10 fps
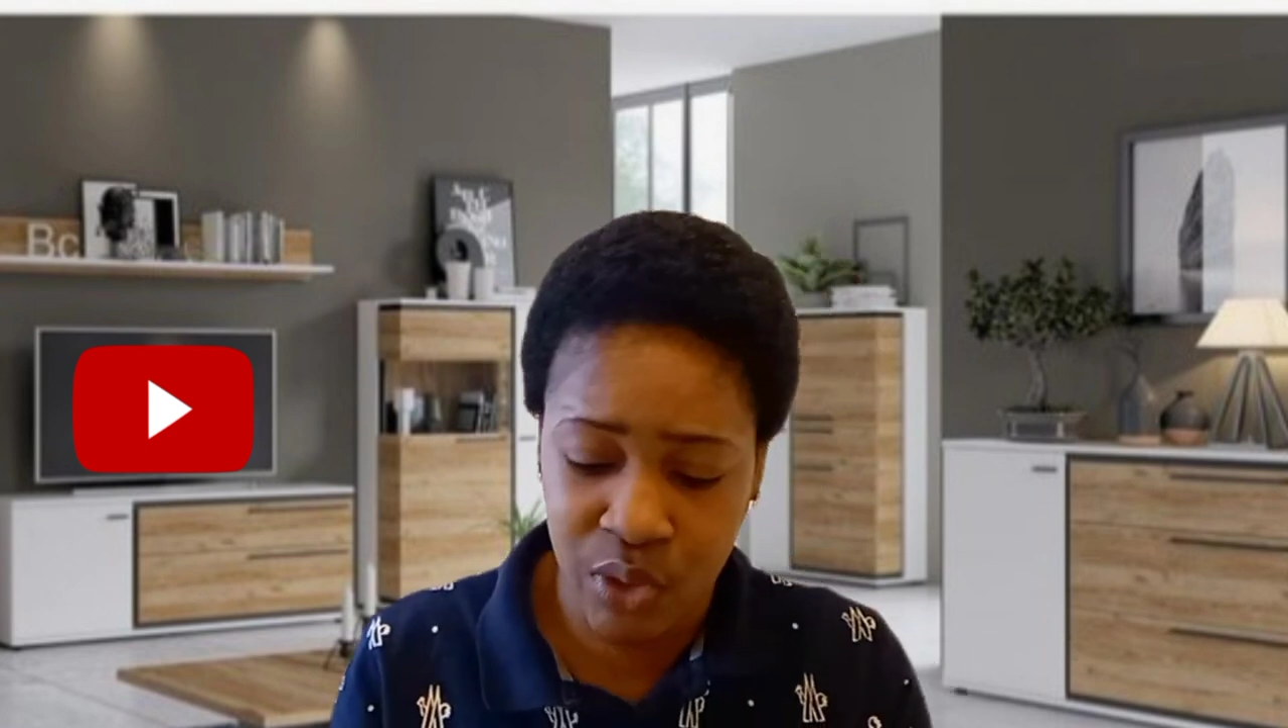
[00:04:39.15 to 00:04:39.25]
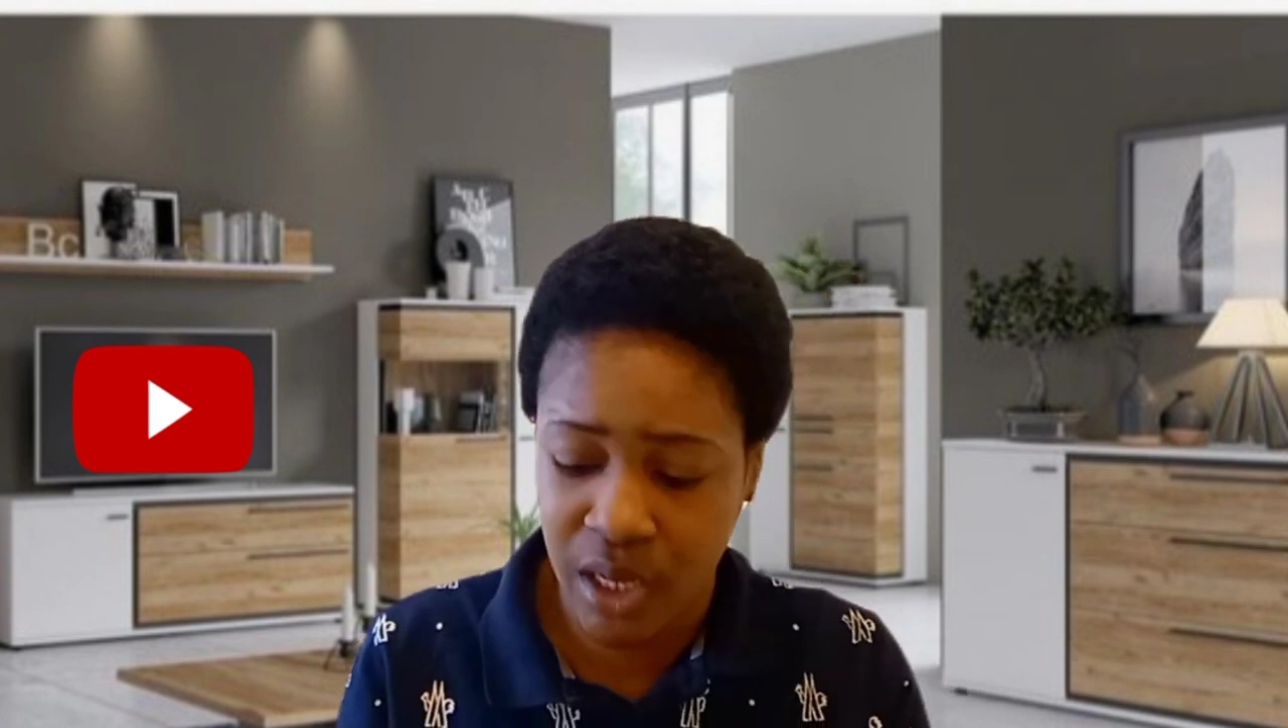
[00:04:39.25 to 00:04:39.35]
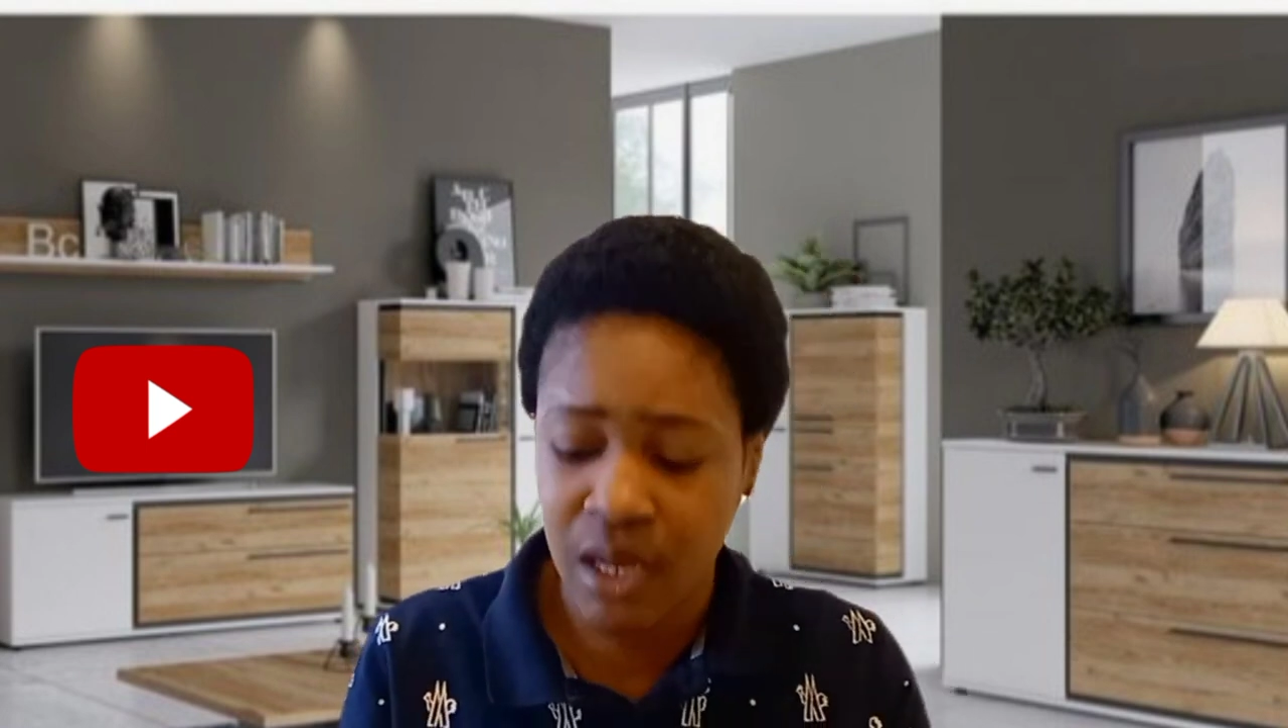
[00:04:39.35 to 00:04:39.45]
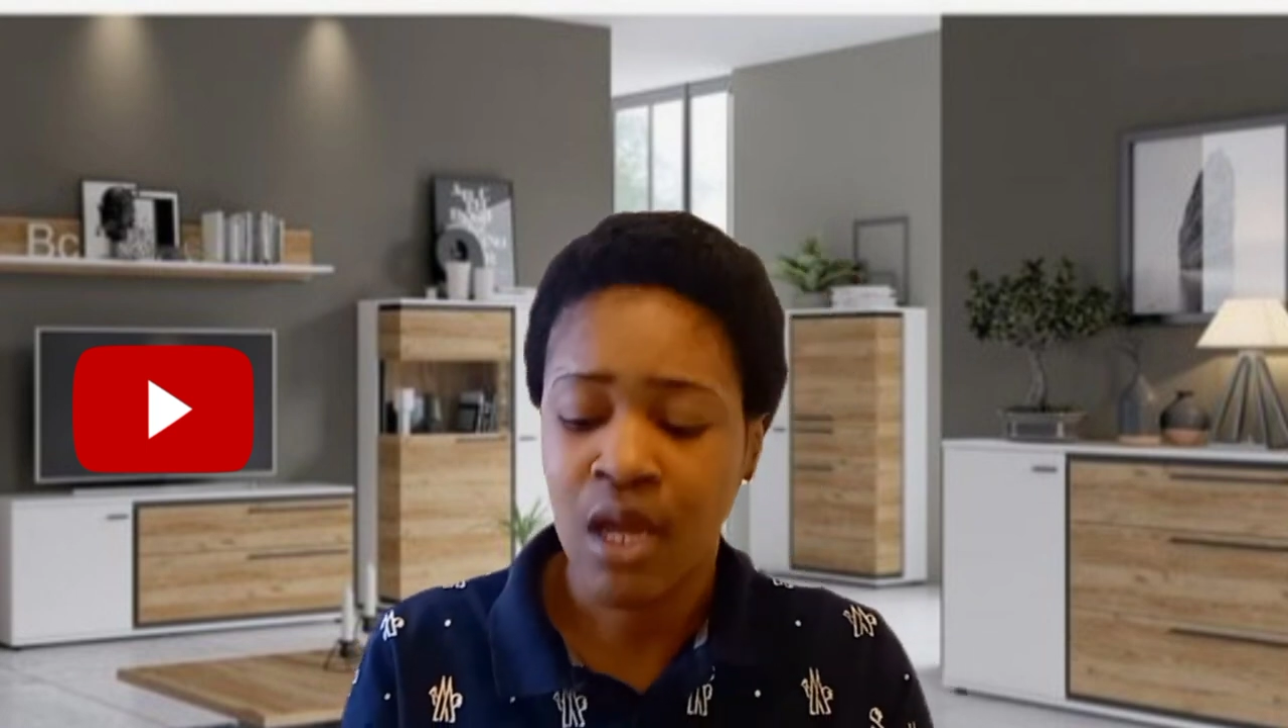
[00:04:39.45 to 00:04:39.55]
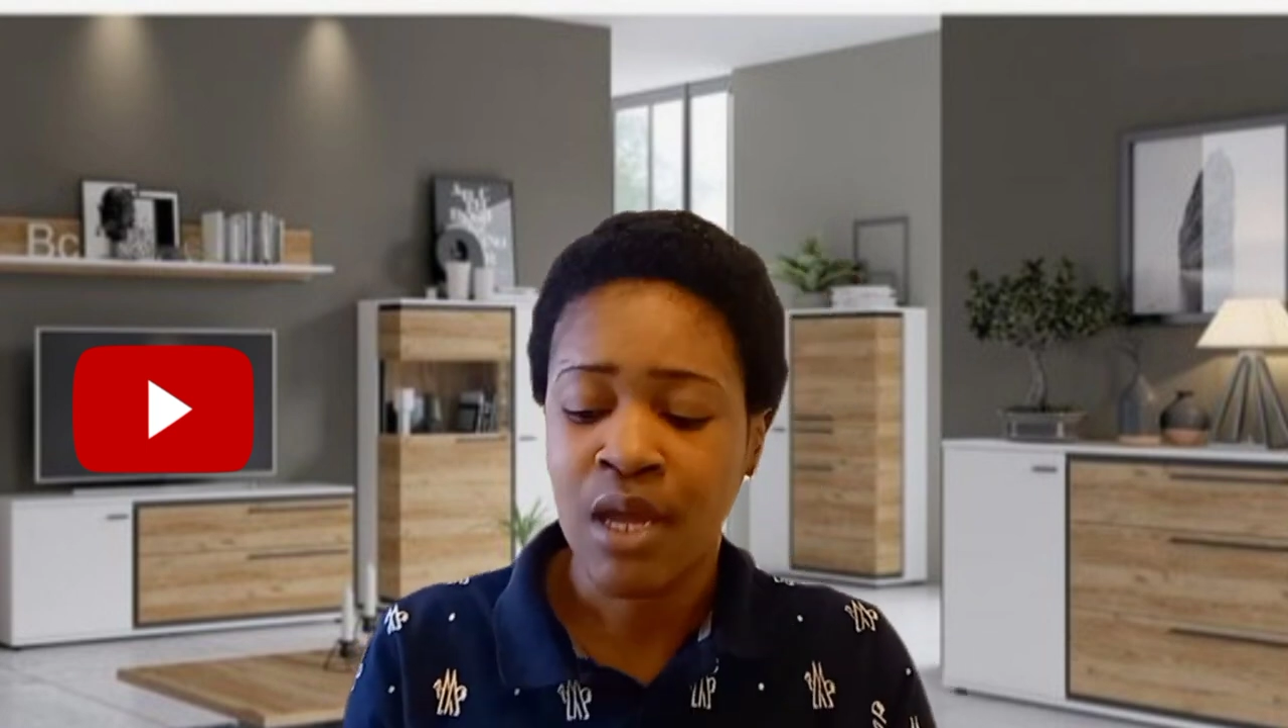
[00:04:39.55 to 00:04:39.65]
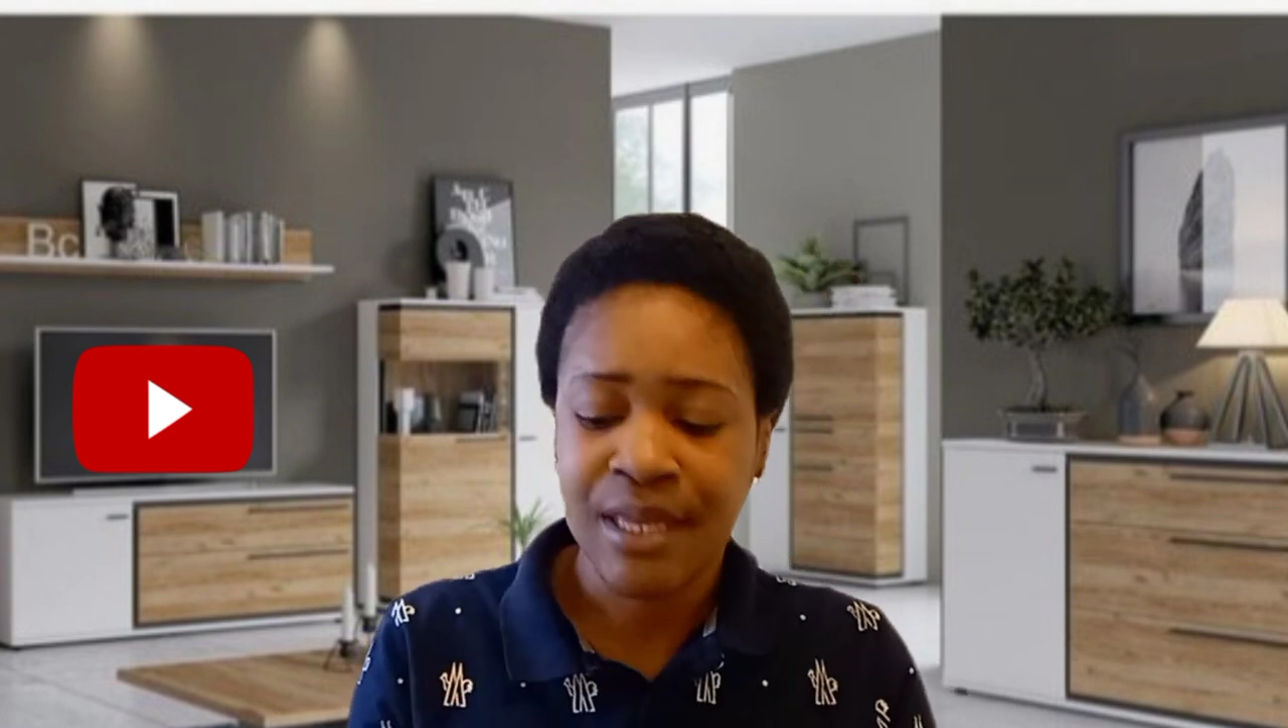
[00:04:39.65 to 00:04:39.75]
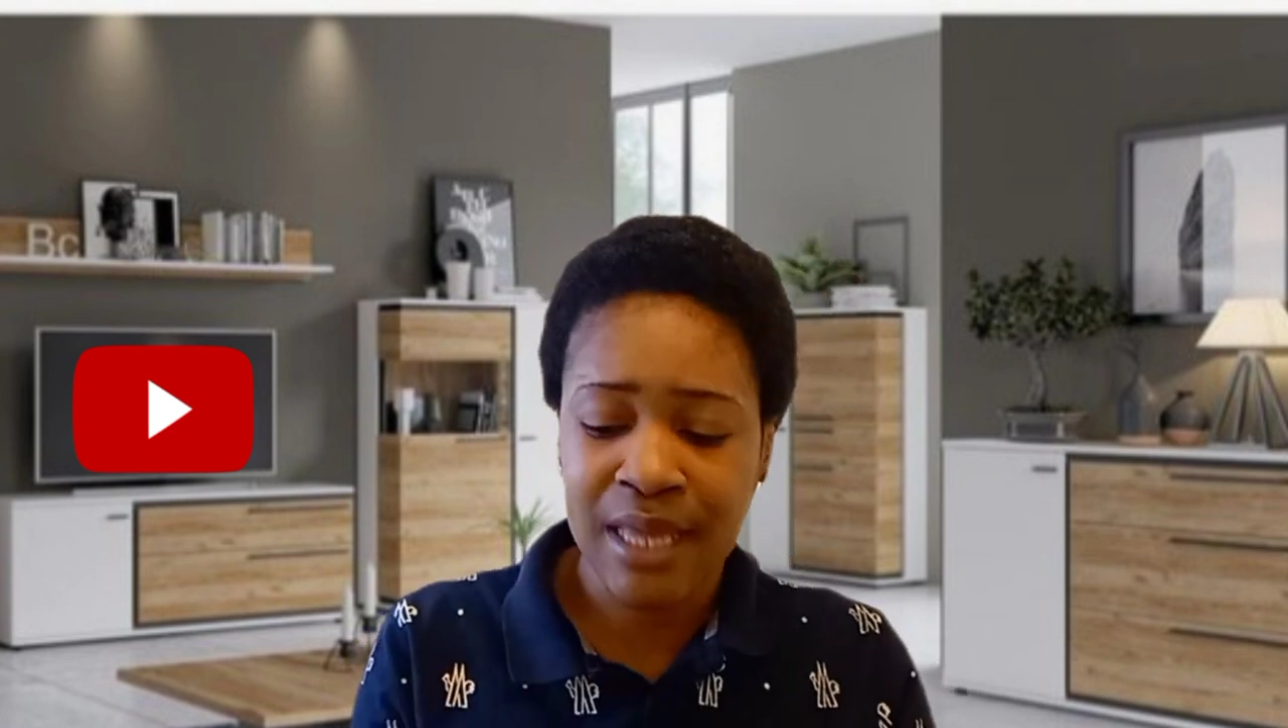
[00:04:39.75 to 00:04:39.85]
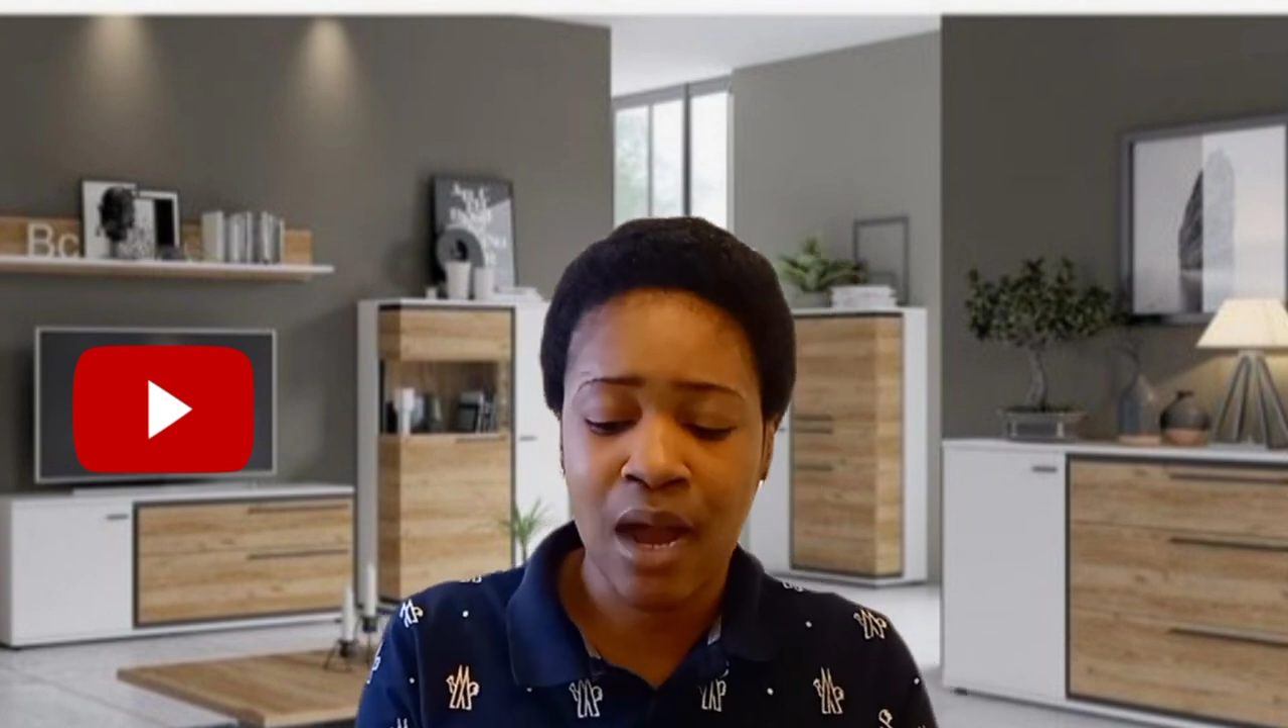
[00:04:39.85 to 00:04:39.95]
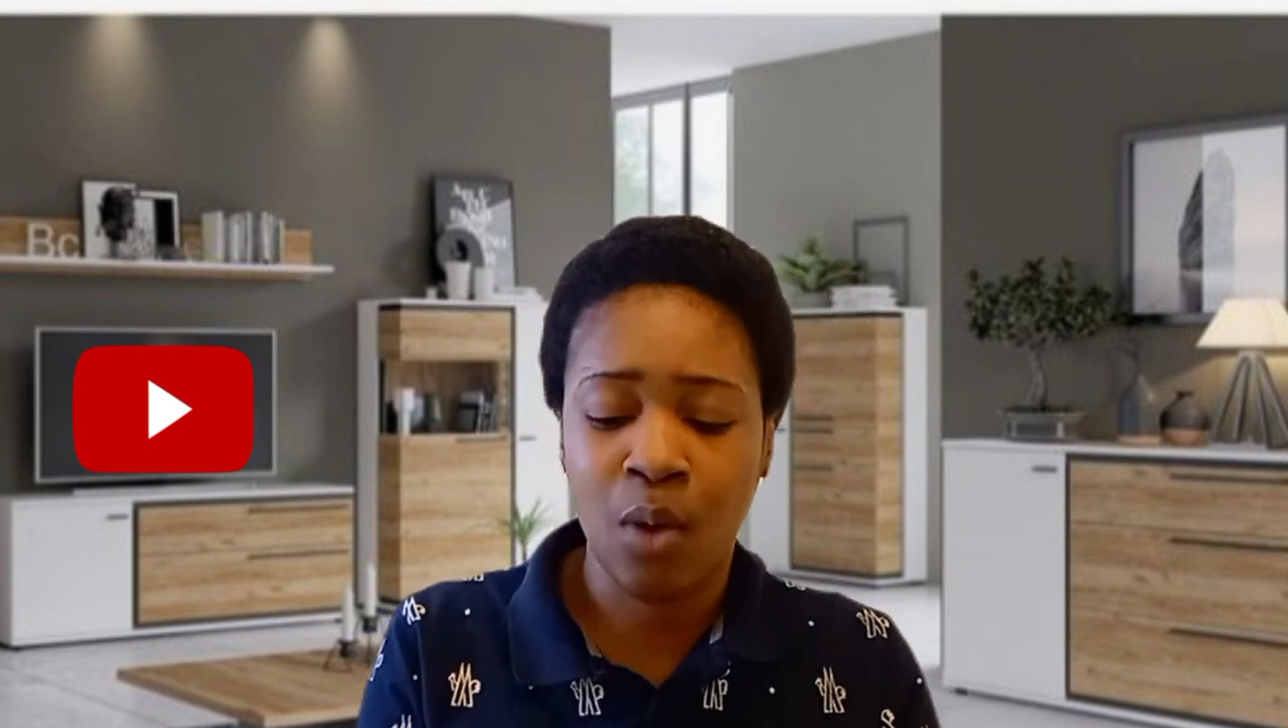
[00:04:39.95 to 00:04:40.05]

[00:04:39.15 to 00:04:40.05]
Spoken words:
Okay, yeah,